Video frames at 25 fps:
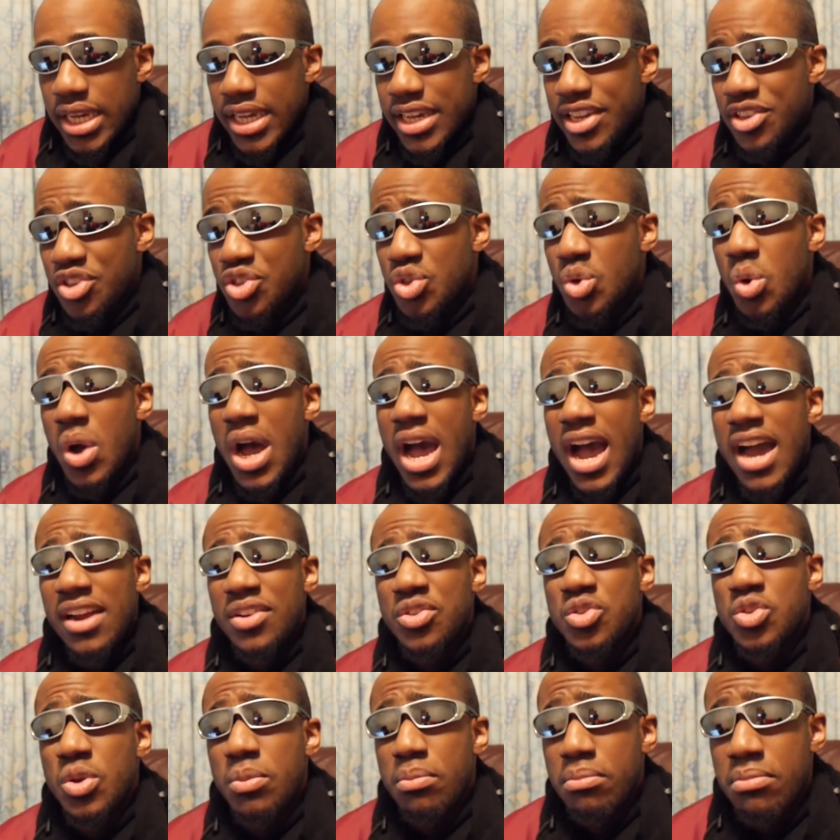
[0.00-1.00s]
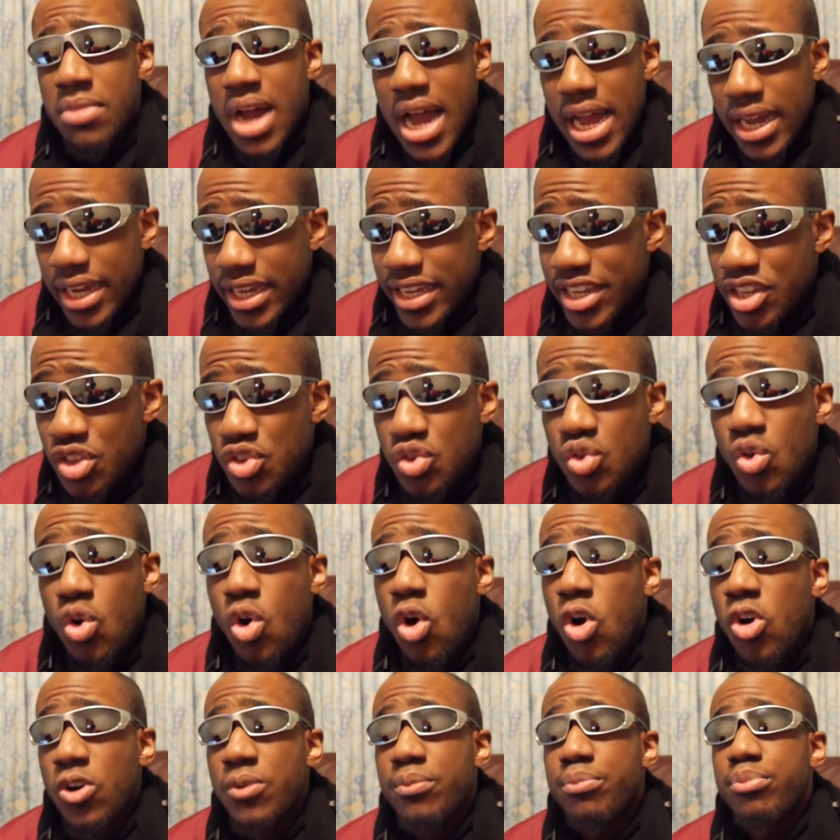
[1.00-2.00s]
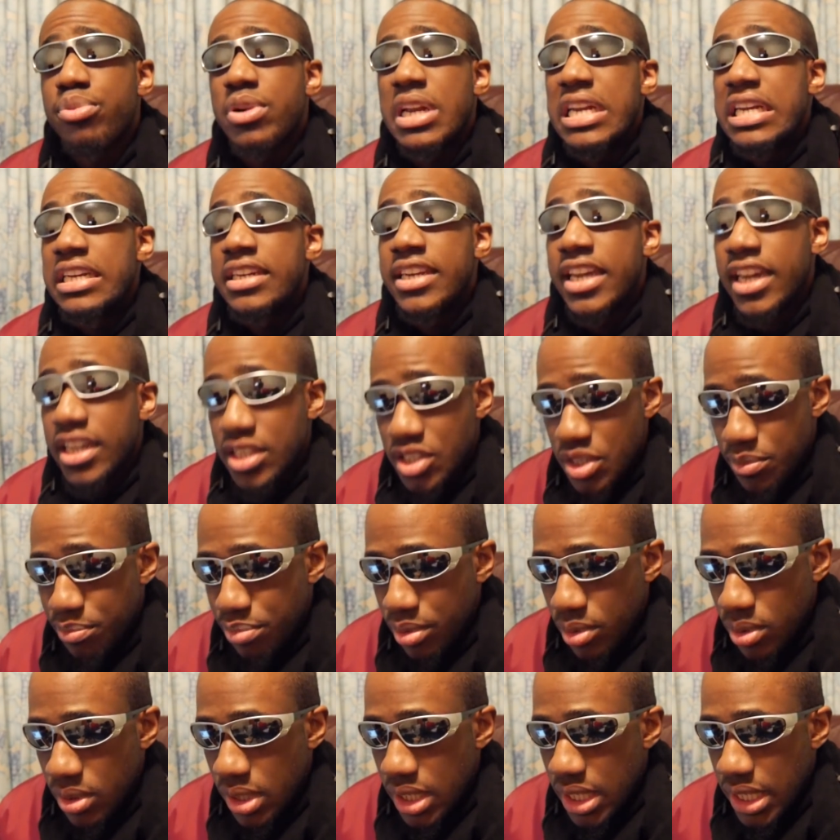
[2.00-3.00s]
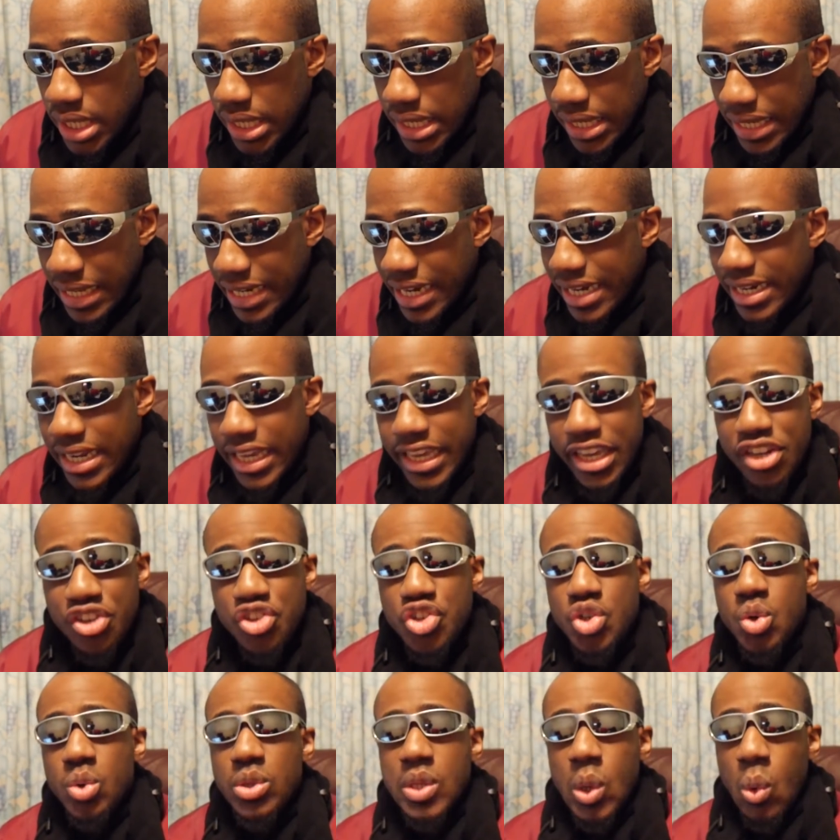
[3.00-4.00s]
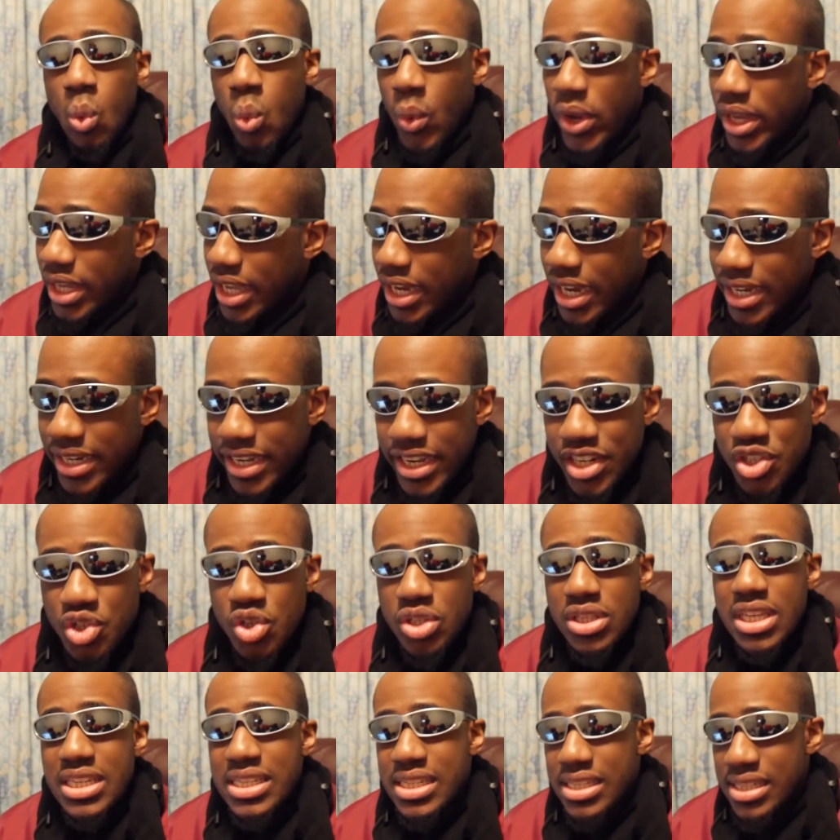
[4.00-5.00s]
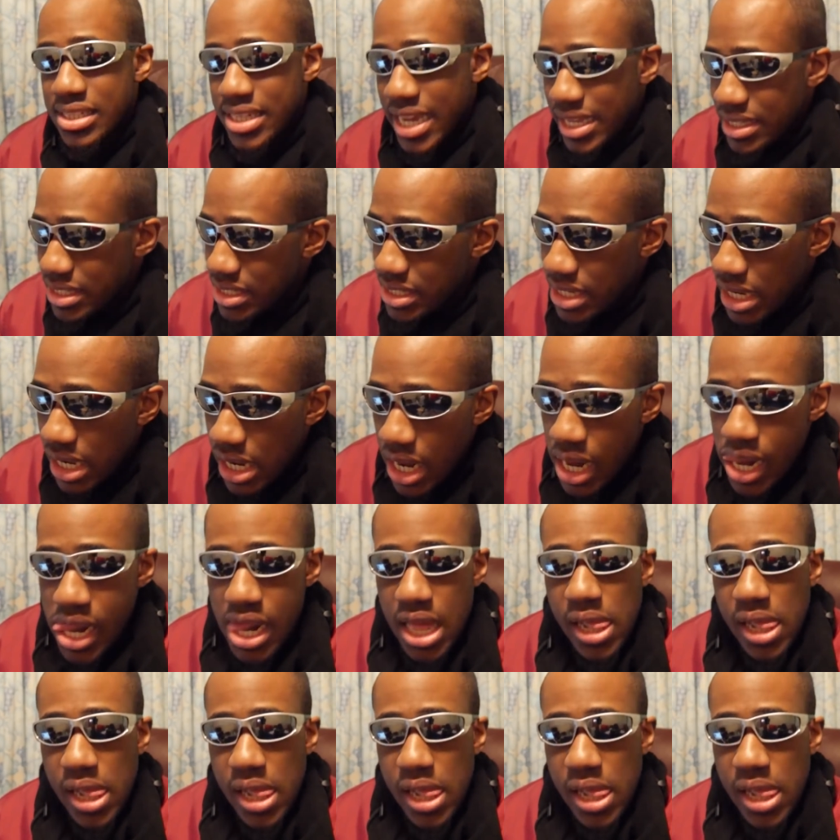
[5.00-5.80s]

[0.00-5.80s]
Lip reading: He's so hard to mark. He's so unpredictable. He can hit you on the wing. He can hit you in the center.